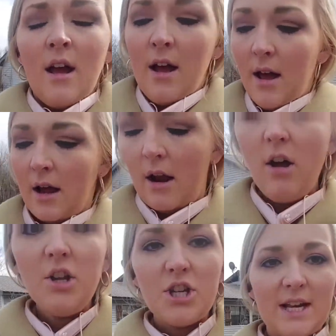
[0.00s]
all
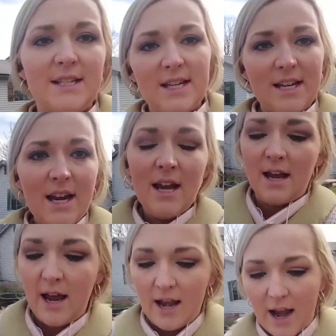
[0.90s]
adjusted,
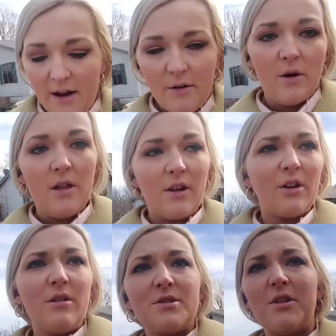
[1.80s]
and now the girls
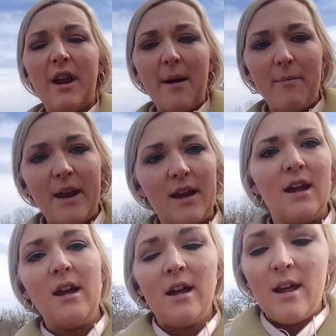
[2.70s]
are napping,
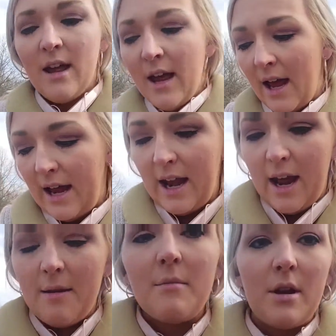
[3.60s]
and I'm
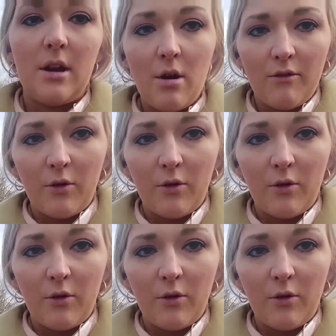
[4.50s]
gonna go for a